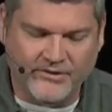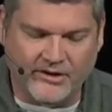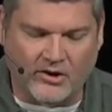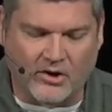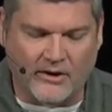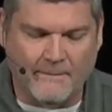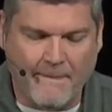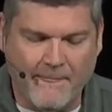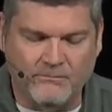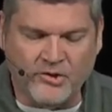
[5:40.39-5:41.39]
There are
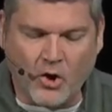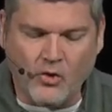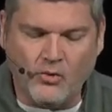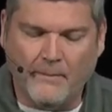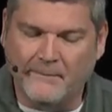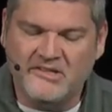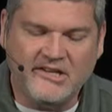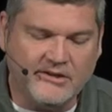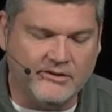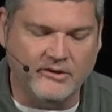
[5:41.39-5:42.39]
no
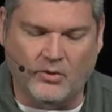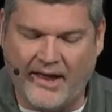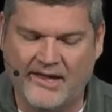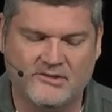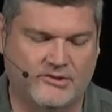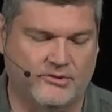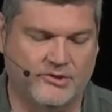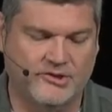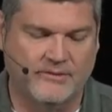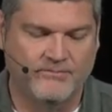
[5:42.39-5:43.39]
material
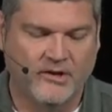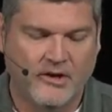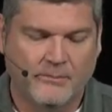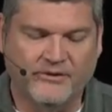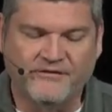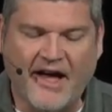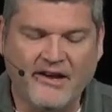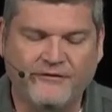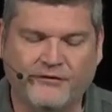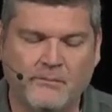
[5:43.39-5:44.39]
answers
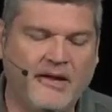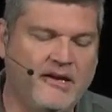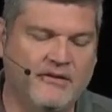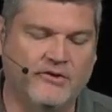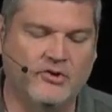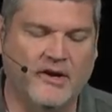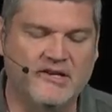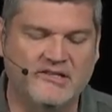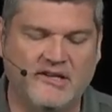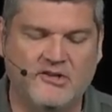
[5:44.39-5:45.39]
provided for many of the
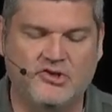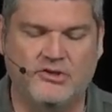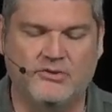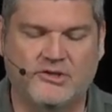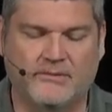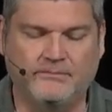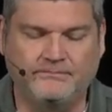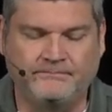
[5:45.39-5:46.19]
greatest issues